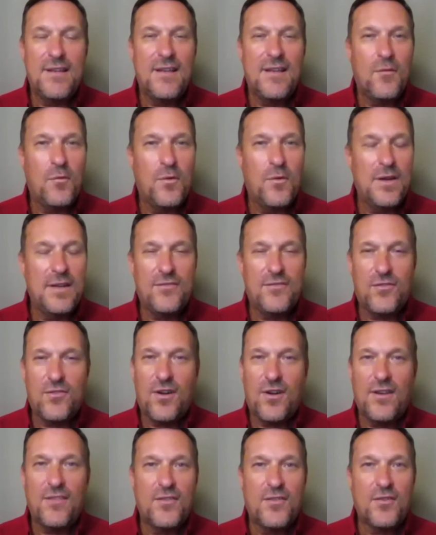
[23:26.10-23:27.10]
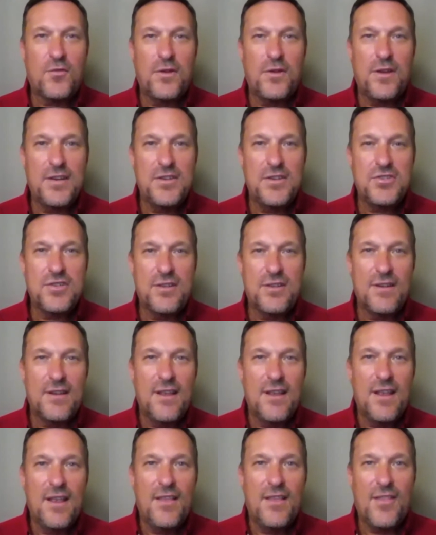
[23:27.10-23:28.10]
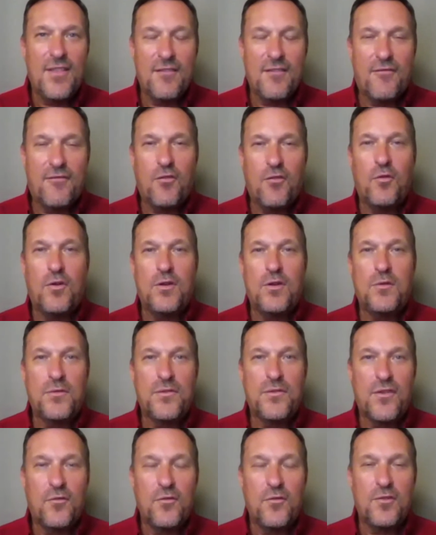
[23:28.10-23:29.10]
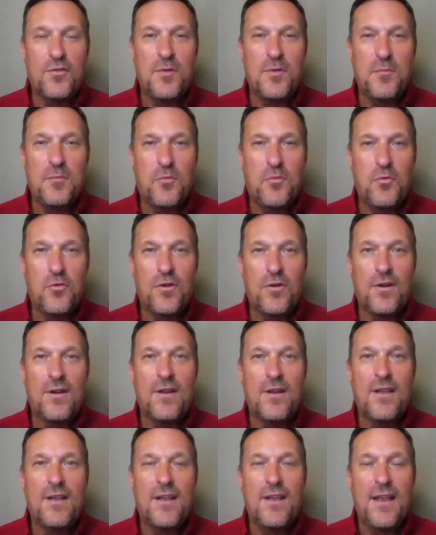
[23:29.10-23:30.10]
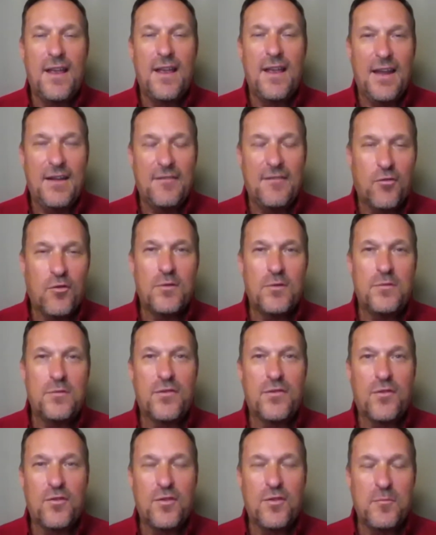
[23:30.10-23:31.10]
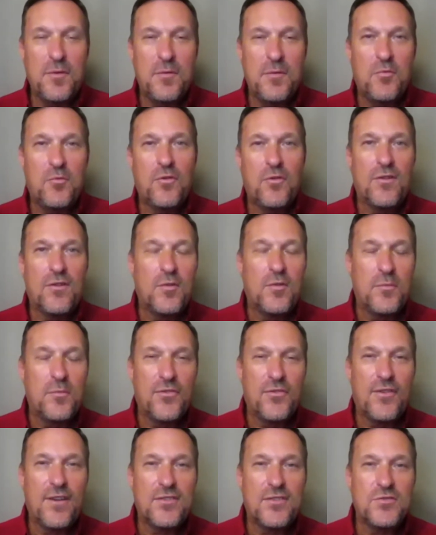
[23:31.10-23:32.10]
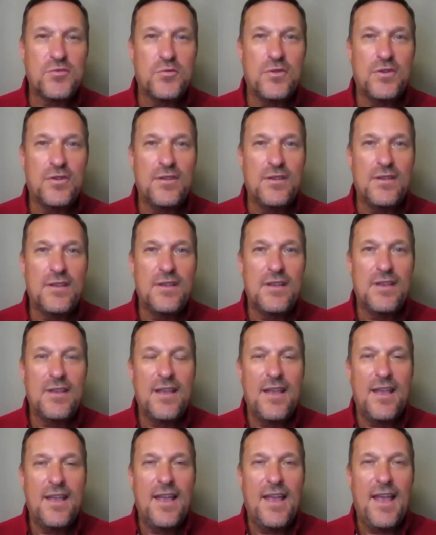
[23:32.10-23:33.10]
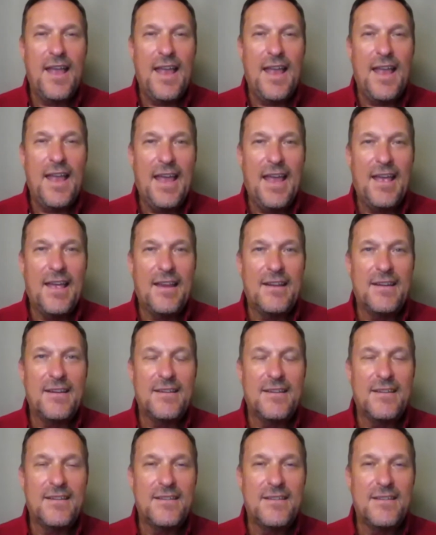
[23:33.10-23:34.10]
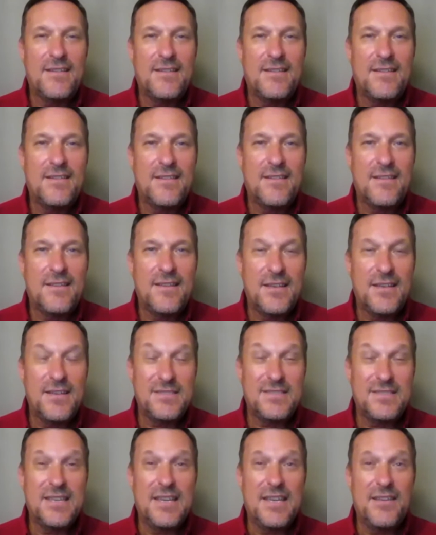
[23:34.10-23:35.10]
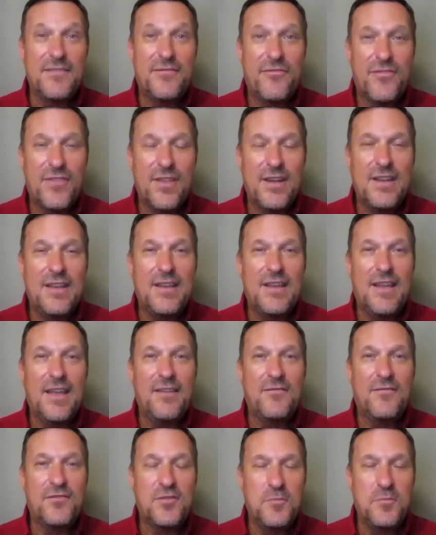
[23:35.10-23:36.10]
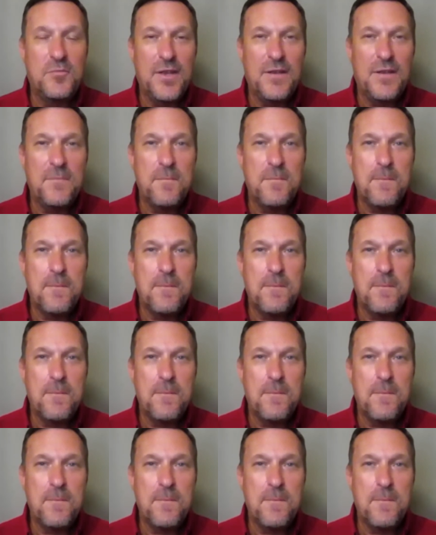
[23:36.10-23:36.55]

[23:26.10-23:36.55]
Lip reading: when he started the creation that Floyd was going to be born, and Floyd was going to be born homosexual. And it's a gift that he gave to me.